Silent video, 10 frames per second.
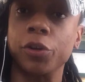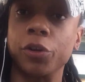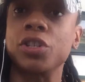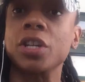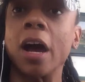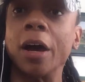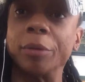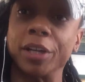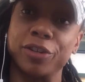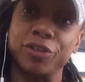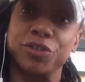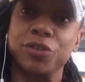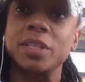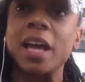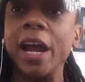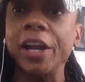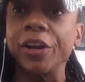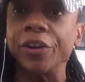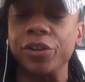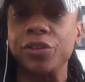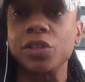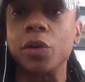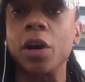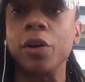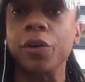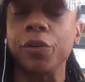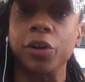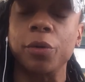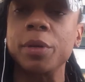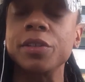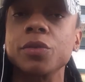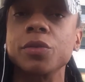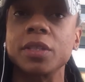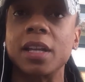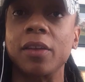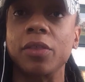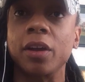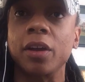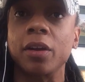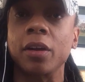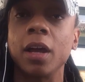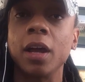on your job because you're so tired or you're so hungry, your mental's not there.